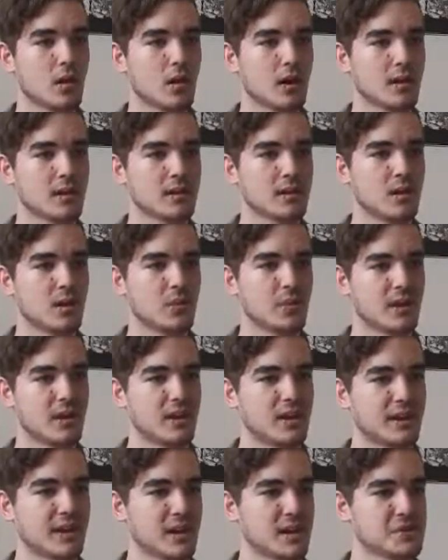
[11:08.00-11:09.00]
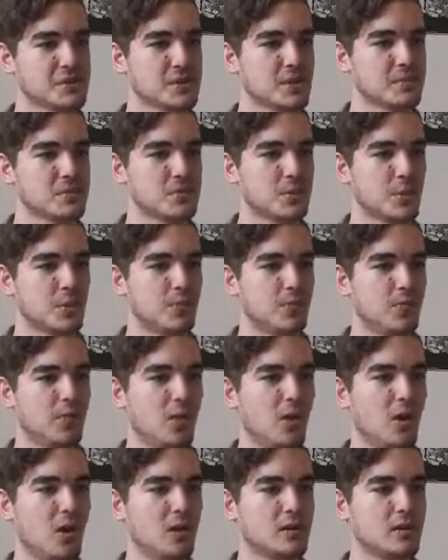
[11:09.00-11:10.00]
Alright, oh, we gotta catch up to him.
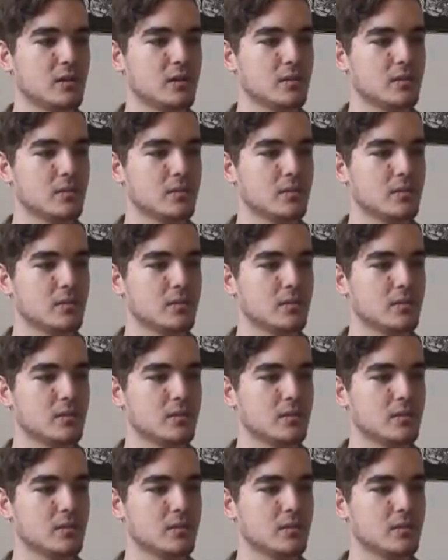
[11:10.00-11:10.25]
Fuck!